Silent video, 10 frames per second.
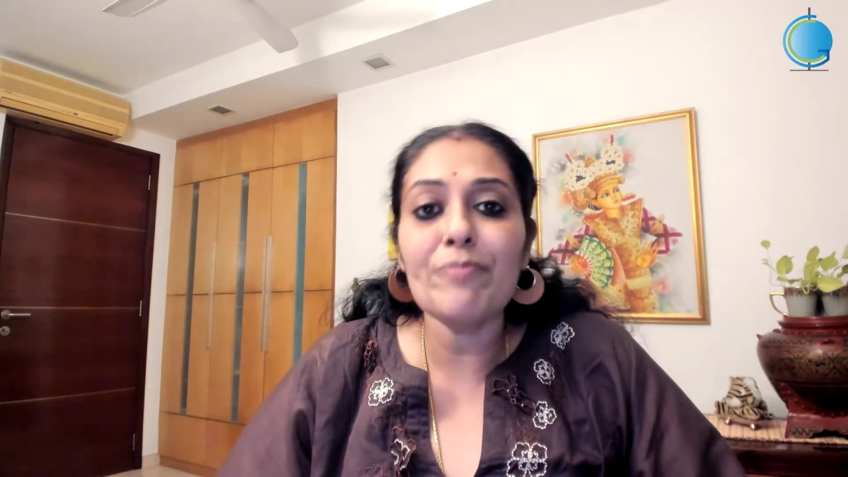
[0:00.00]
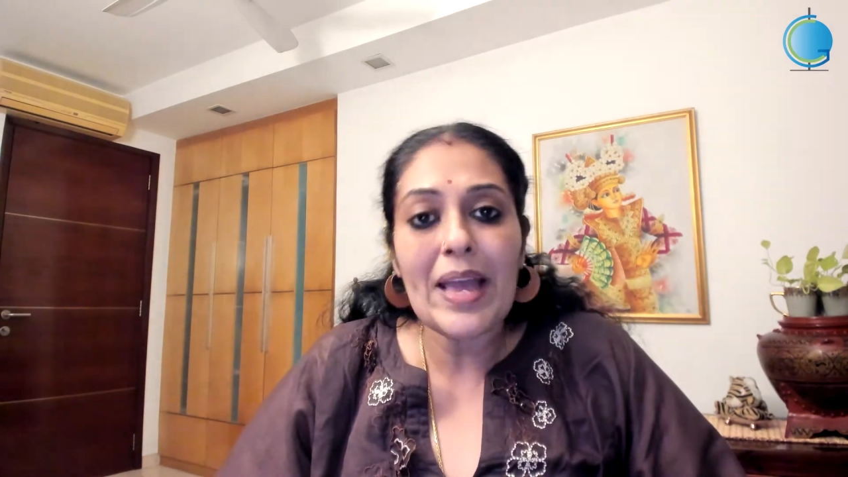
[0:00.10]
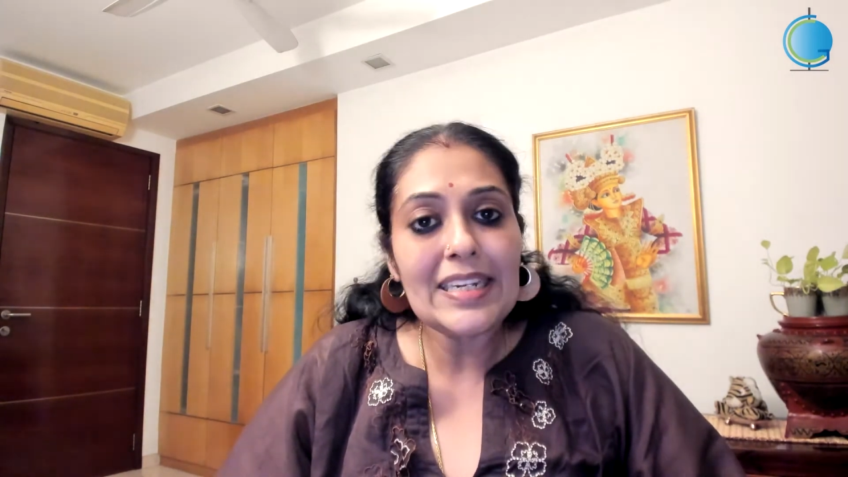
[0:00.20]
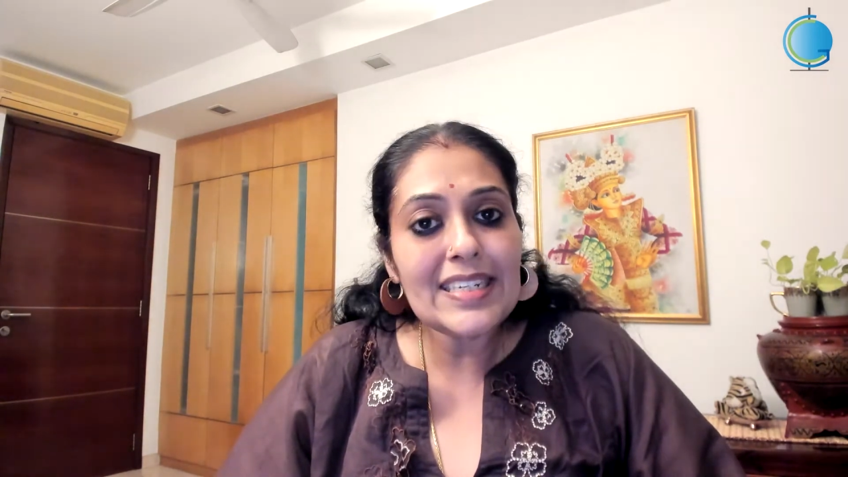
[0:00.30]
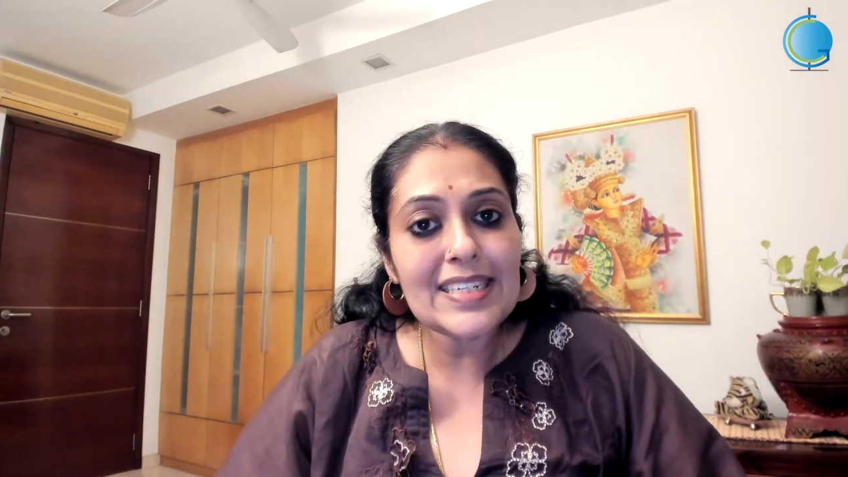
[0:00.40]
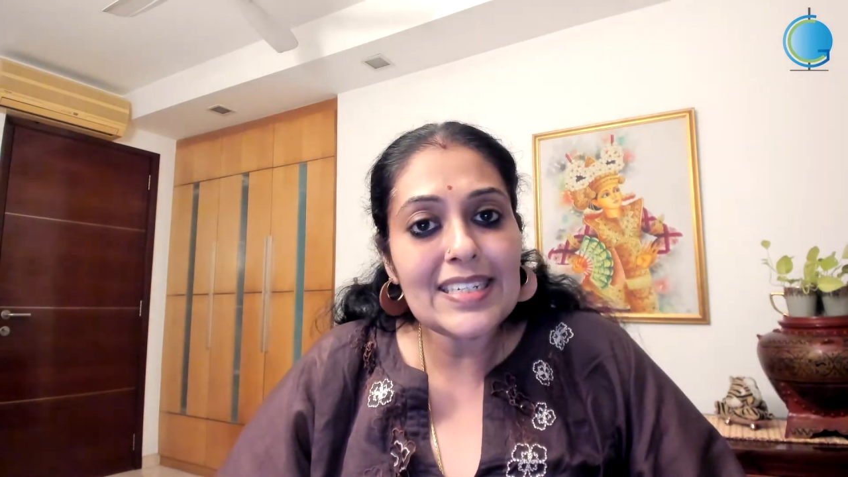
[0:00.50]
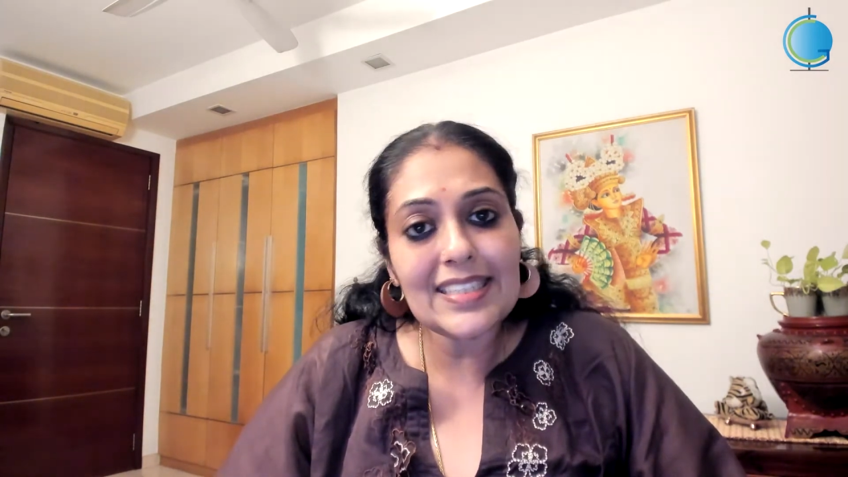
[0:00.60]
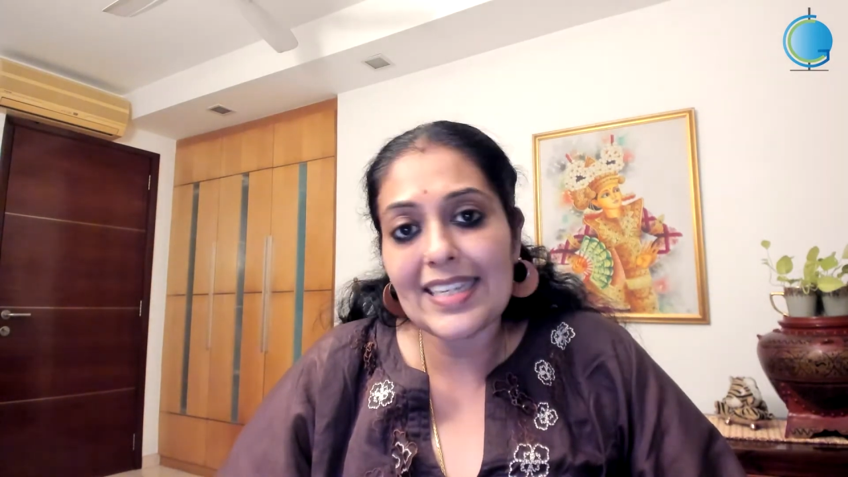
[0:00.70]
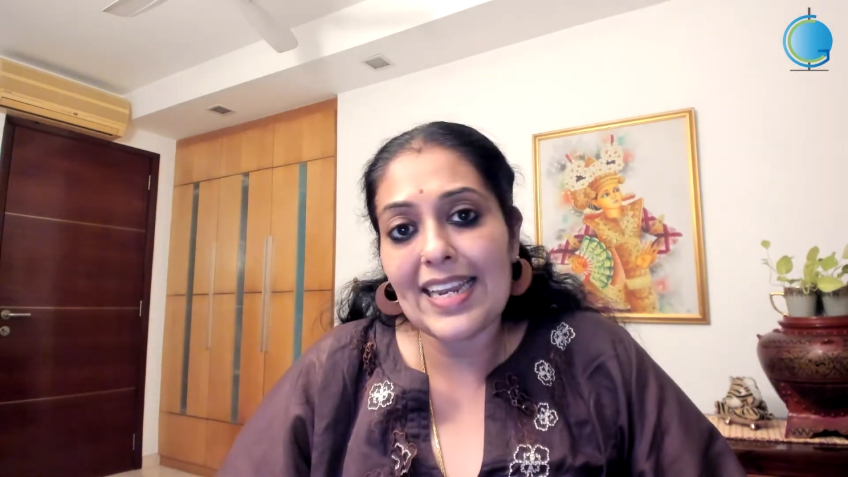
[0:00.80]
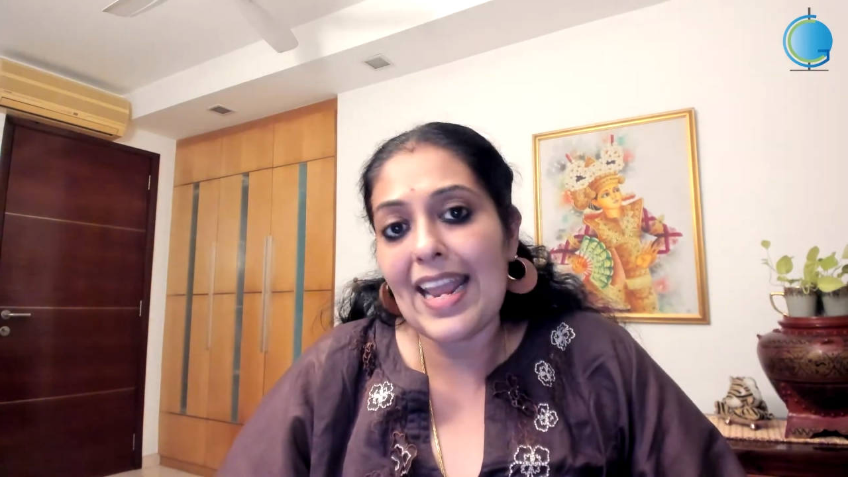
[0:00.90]

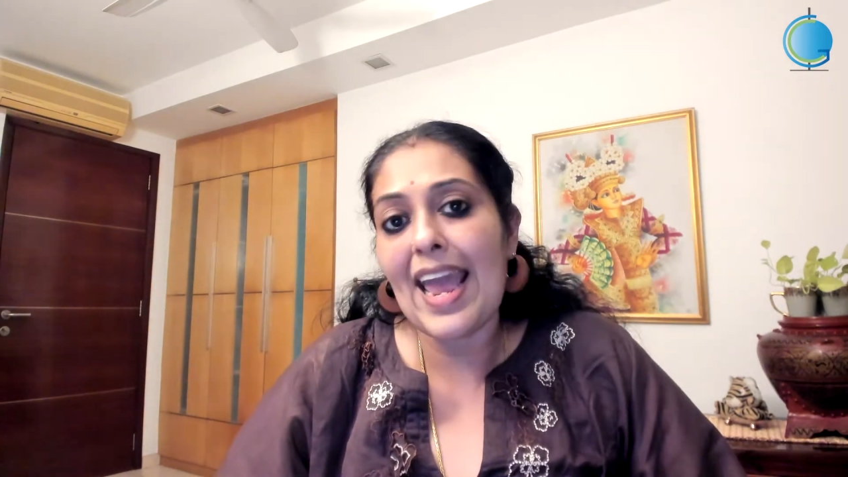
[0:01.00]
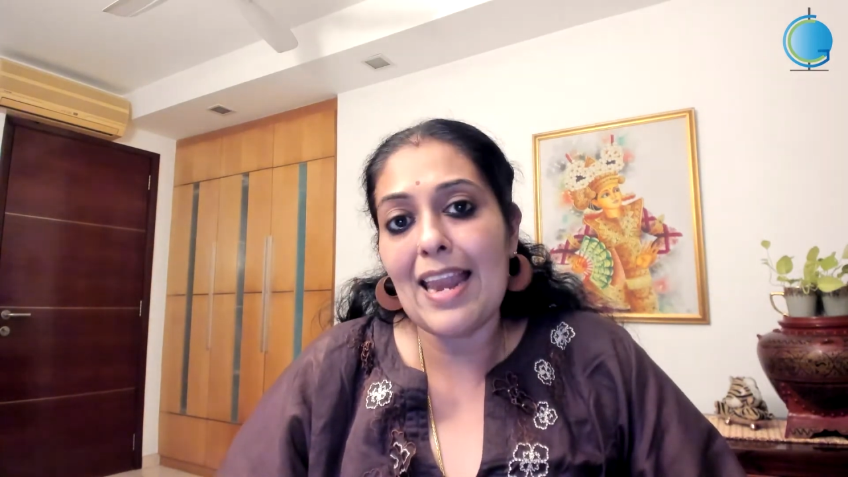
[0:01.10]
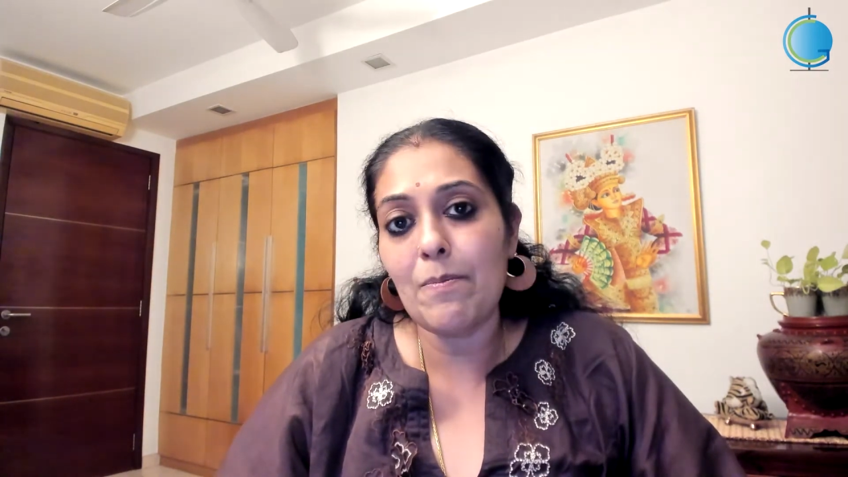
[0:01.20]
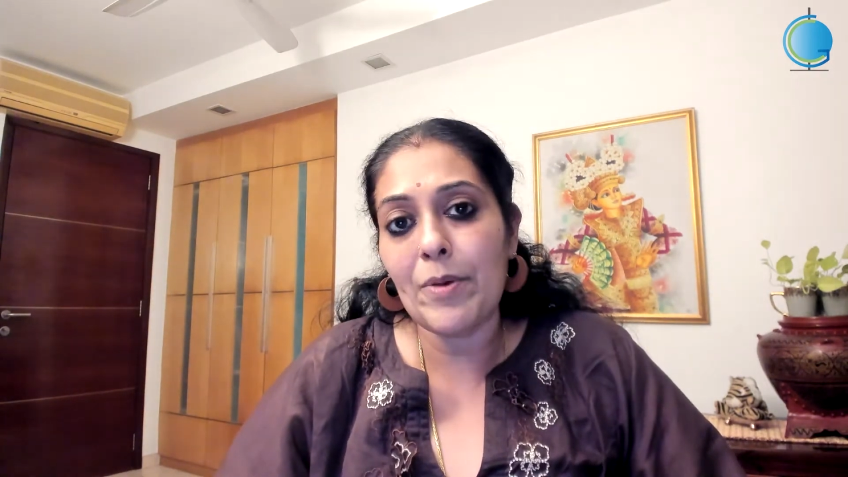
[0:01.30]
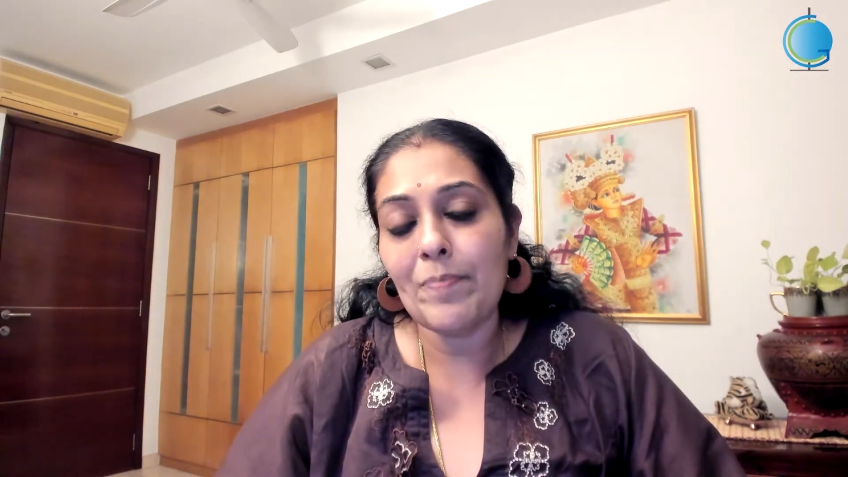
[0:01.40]
mentors can help: